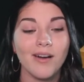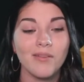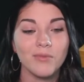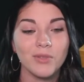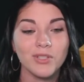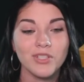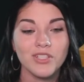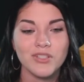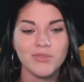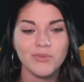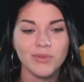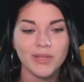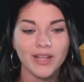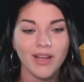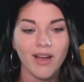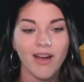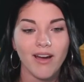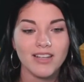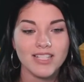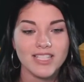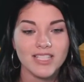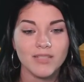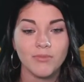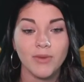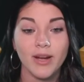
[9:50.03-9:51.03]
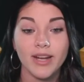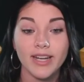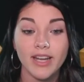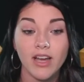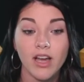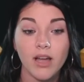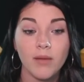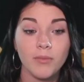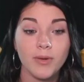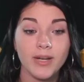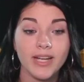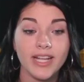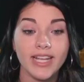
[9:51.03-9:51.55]
which is really awesome. Right now
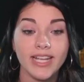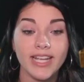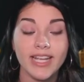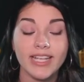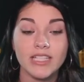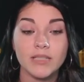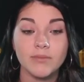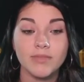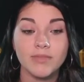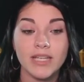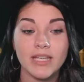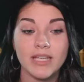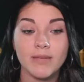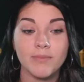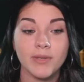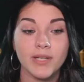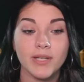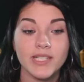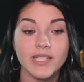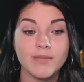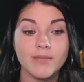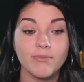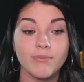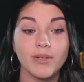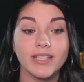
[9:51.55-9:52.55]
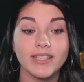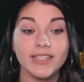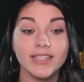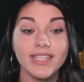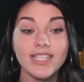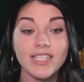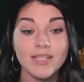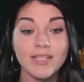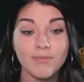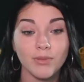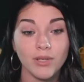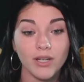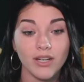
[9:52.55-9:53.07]
I'm reading Kingdom Keepers, but
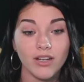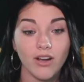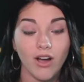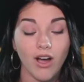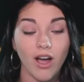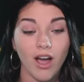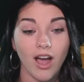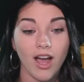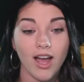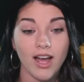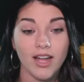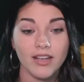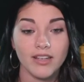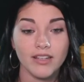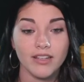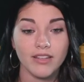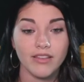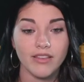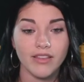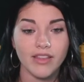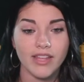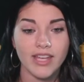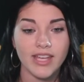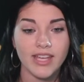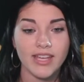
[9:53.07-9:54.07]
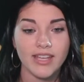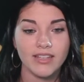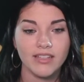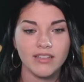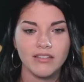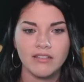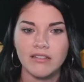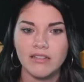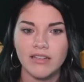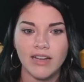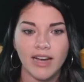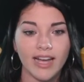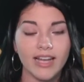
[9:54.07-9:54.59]
this book on the,
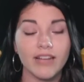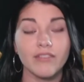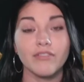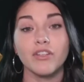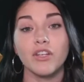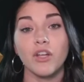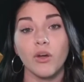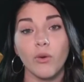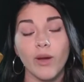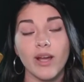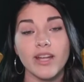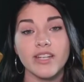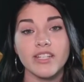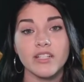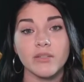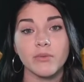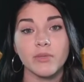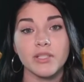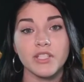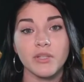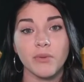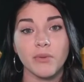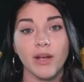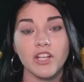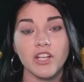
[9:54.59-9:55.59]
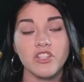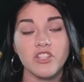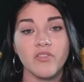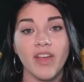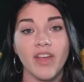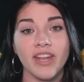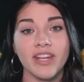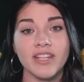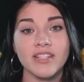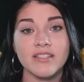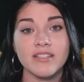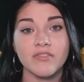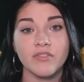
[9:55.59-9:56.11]
I have no idea what direction
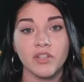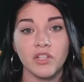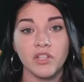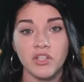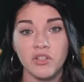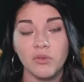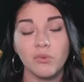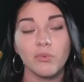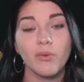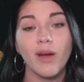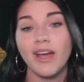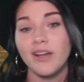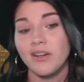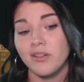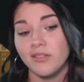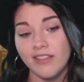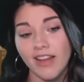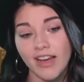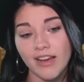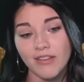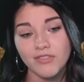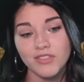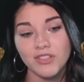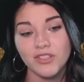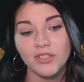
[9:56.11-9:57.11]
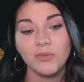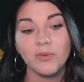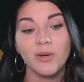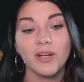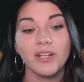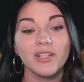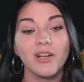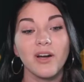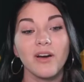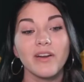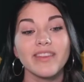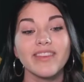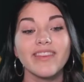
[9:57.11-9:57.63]
that is for you, right or left, the
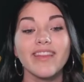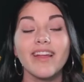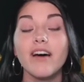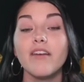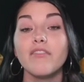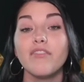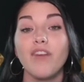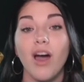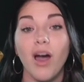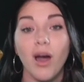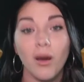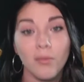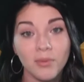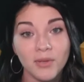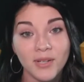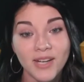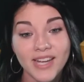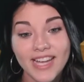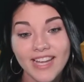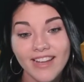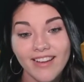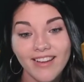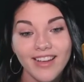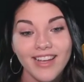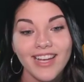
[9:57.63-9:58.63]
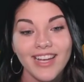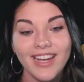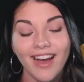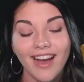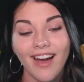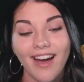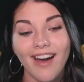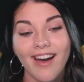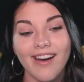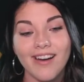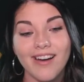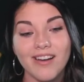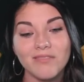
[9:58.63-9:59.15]
one called Love, Aubrey,
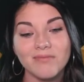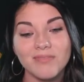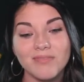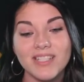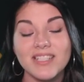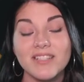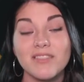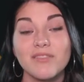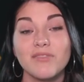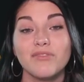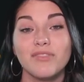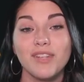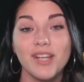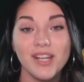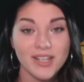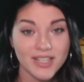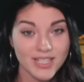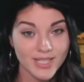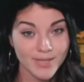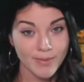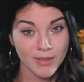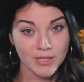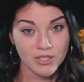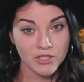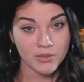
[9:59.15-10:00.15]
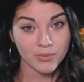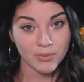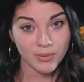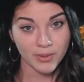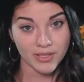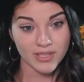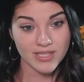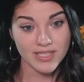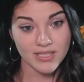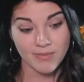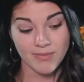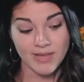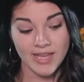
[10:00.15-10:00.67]
is a very special
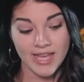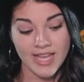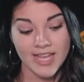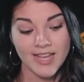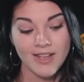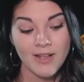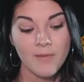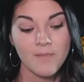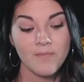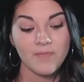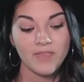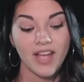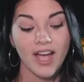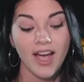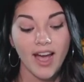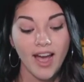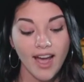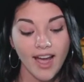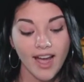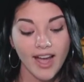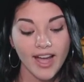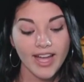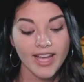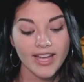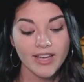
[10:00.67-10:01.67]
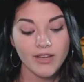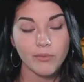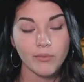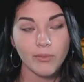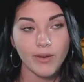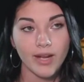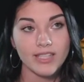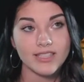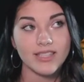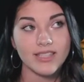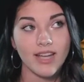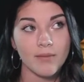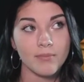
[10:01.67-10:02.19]
book to me. I
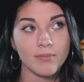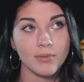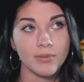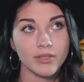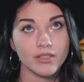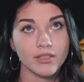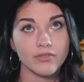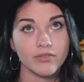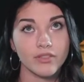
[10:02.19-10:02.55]
read that book